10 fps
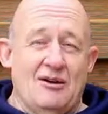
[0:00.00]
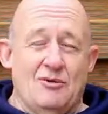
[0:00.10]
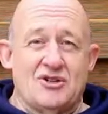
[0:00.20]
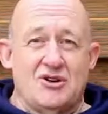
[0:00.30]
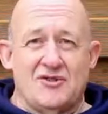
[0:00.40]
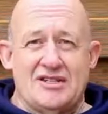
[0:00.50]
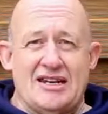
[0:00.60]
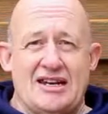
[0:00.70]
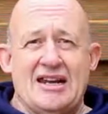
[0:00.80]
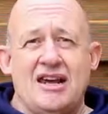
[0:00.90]
Which
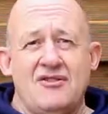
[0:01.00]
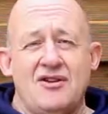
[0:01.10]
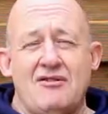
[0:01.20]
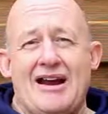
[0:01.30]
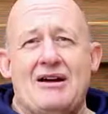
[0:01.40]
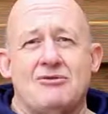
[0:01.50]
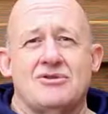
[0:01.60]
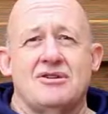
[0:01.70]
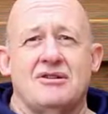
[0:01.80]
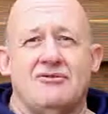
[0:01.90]
obviously, if you're out,